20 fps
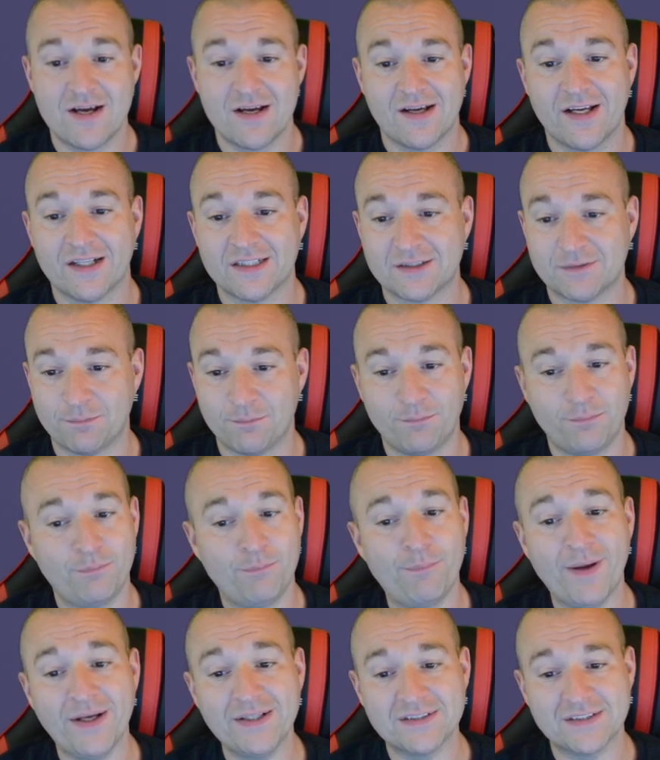It's
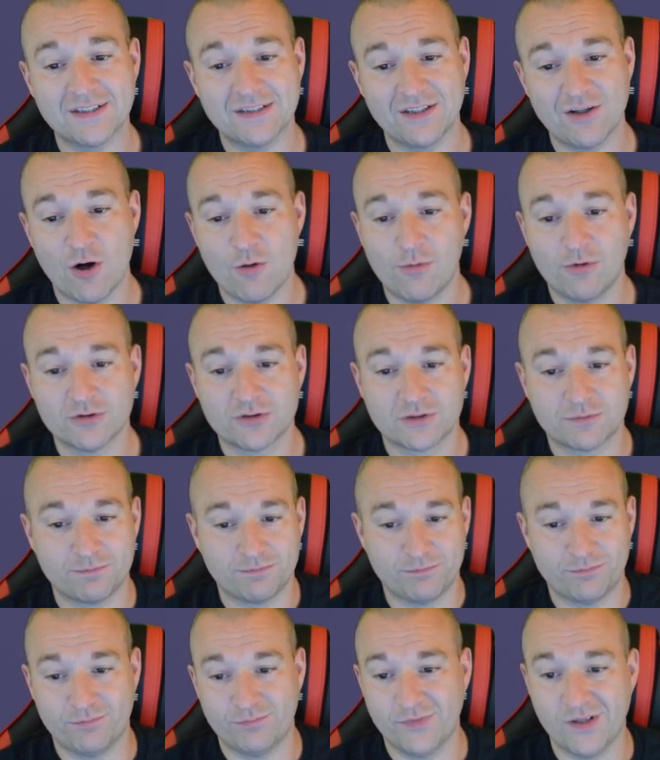basically almost,
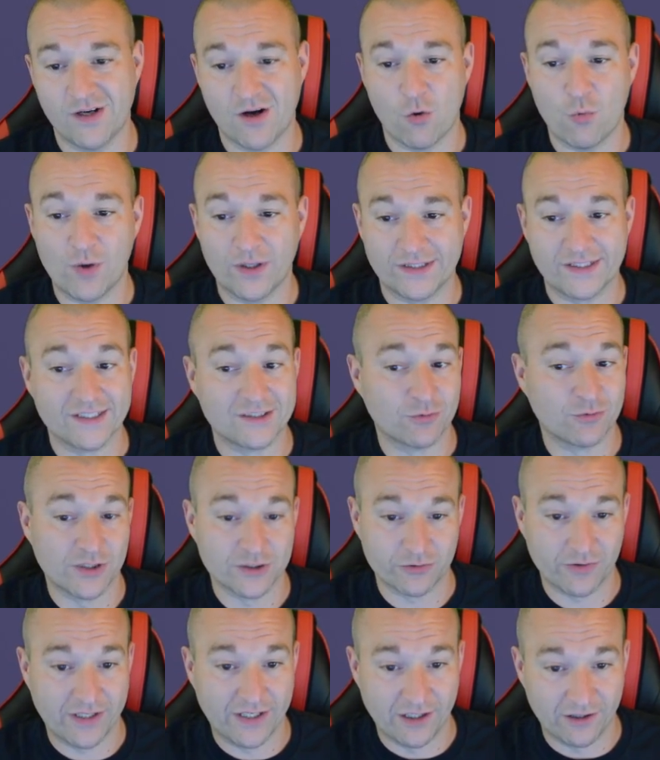you know, what this
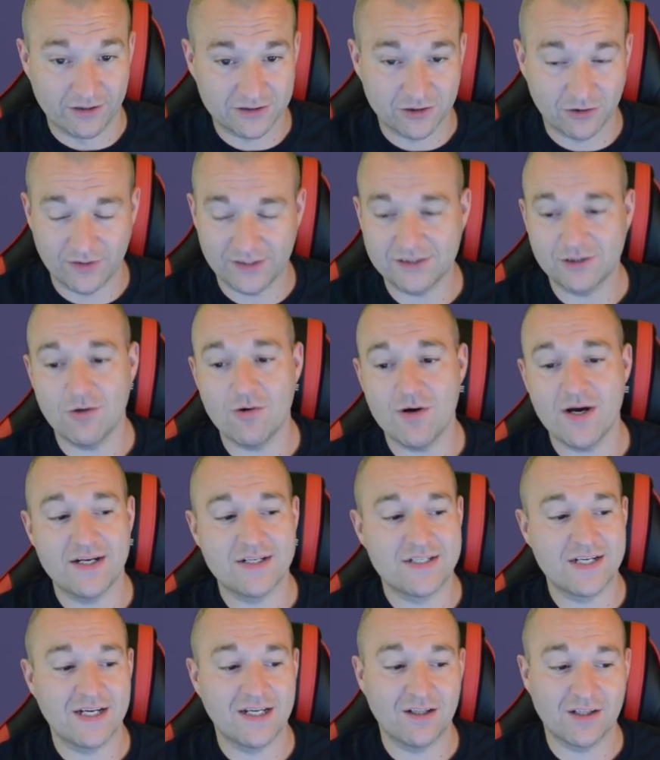was right here. So, let's go ahead and
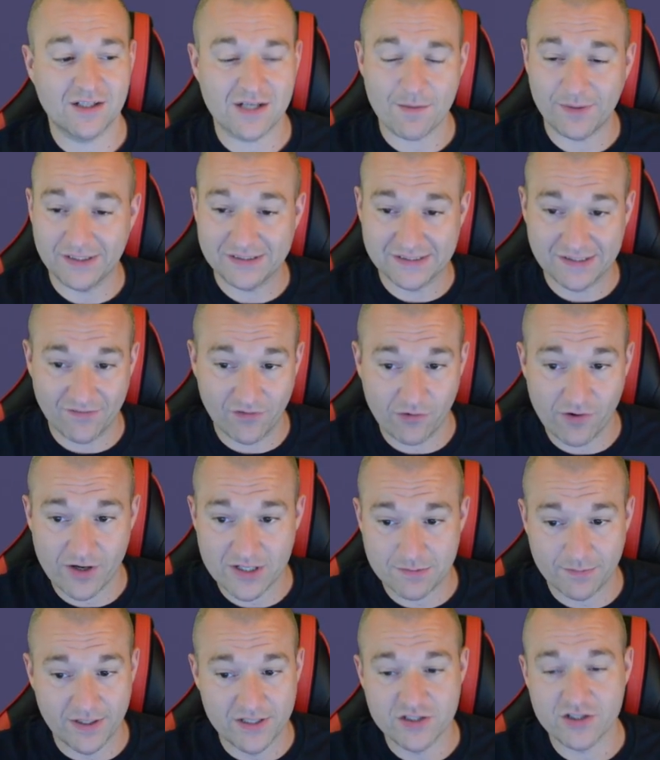take a look. I'm gonna save the
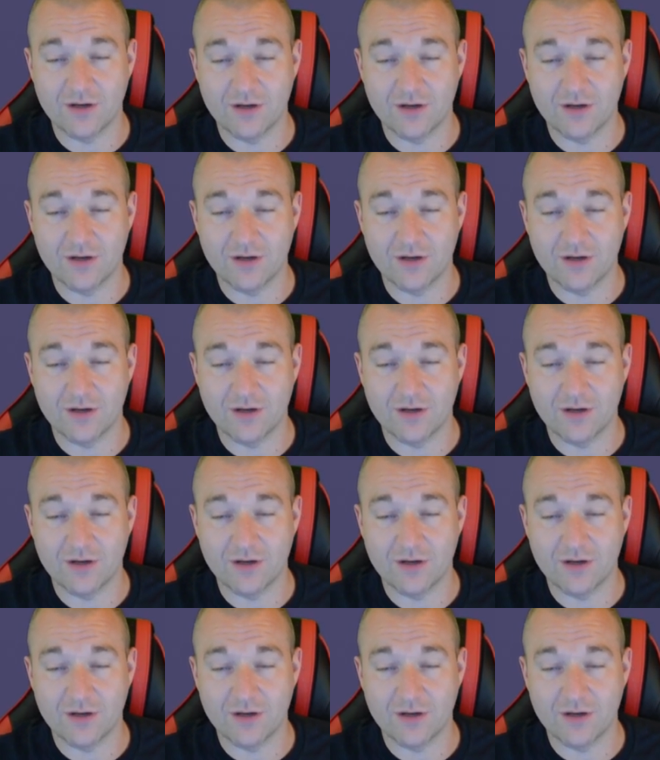rest of my gems